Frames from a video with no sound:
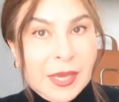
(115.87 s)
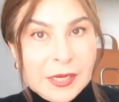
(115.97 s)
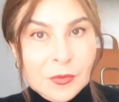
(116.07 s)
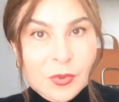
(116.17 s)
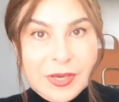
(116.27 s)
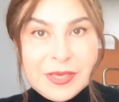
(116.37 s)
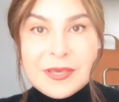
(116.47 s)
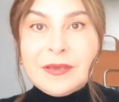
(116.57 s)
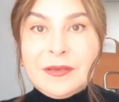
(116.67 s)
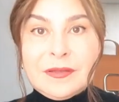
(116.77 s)

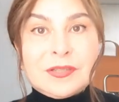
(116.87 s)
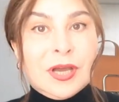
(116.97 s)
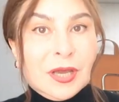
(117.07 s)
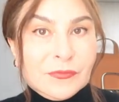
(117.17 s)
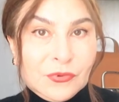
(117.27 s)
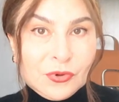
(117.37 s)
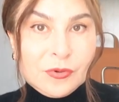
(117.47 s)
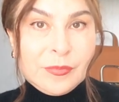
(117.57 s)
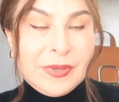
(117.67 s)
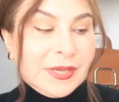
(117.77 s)
Anyway, time for
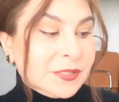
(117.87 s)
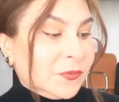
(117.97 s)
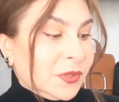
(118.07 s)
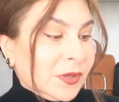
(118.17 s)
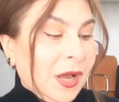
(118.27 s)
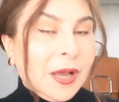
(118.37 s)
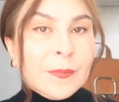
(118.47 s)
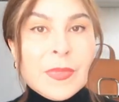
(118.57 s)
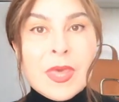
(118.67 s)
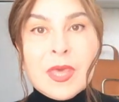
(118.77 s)
Hermes will come,
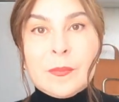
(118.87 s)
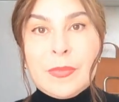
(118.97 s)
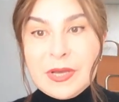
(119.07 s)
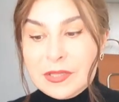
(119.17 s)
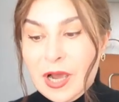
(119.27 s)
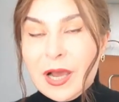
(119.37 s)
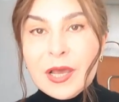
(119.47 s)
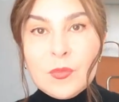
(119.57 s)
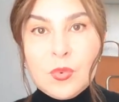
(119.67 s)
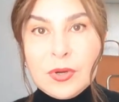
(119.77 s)
but
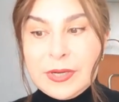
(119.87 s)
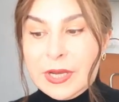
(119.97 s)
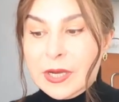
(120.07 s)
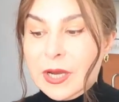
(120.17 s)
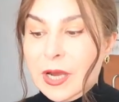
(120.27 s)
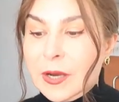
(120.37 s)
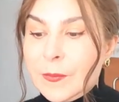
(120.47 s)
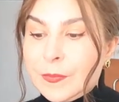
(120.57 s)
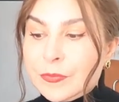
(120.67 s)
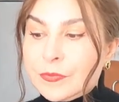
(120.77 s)
I wanna
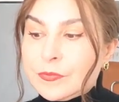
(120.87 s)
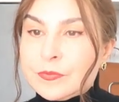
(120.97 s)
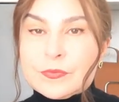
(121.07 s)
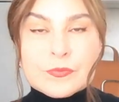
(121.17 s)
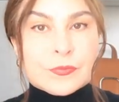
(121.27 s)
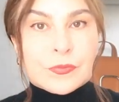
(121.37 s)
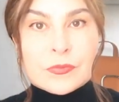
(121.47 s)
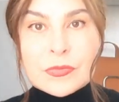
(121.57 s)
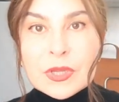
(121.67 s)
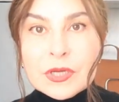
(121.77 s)
um,
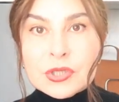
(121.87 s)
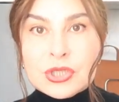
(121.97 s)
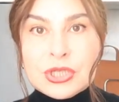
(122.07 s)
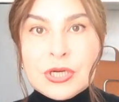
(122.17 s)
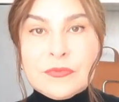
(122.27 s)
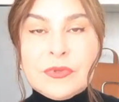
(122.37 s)
share